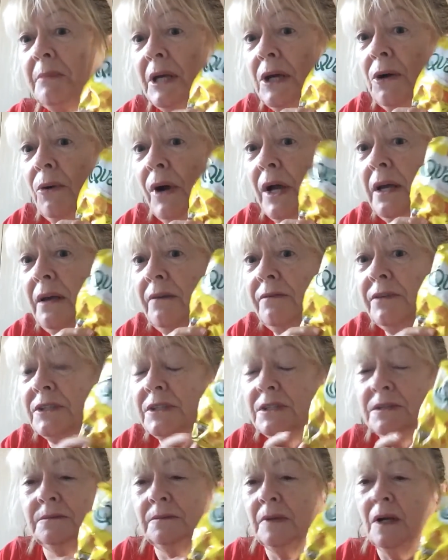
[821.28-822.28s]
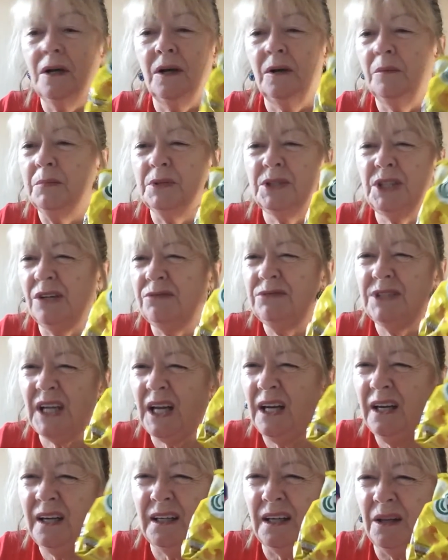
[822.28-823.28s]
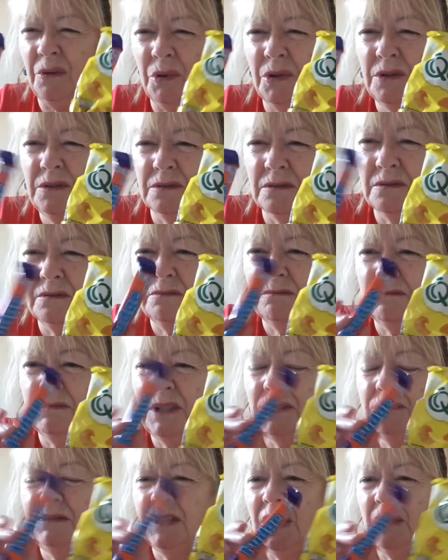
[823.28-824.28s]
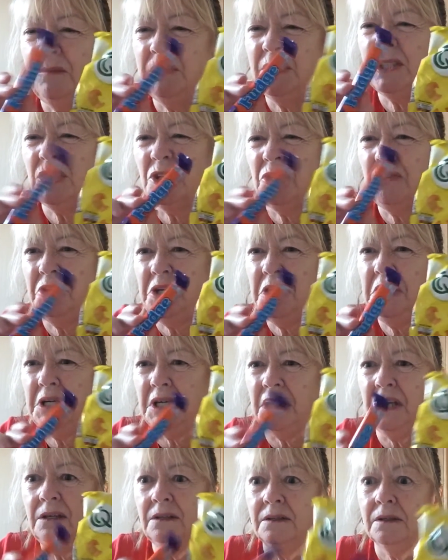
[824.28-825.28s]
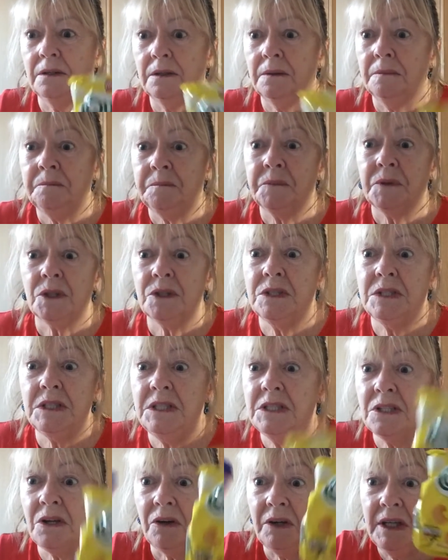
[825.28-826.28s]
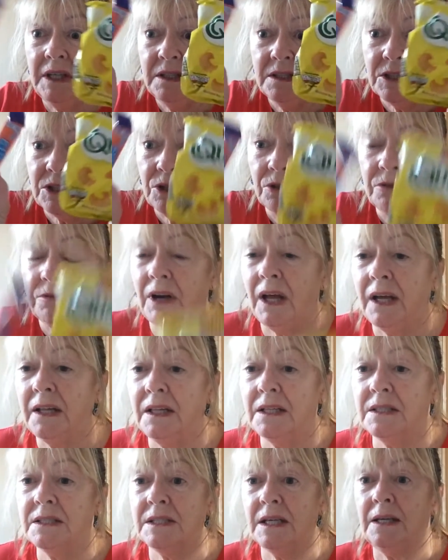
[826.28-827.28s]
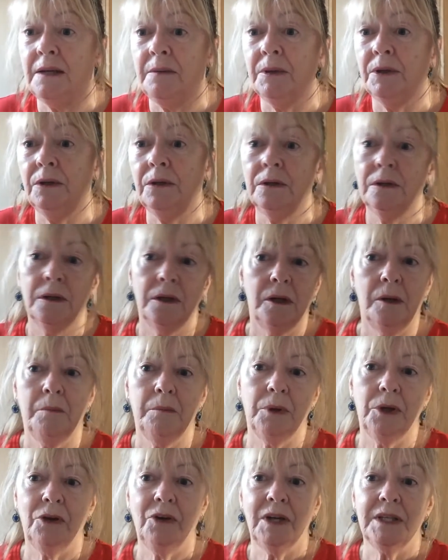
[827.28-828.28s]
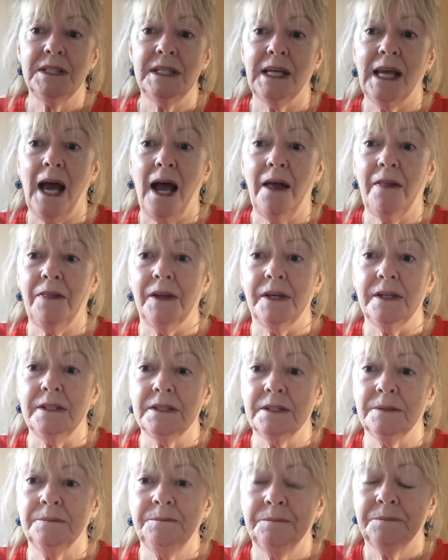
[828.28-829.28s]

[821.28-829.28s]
me quavers. But don't tell anyone. Don't tell Mr. Greedy. Because he's not eating stuff like this anymore. But your Aunty Kath is.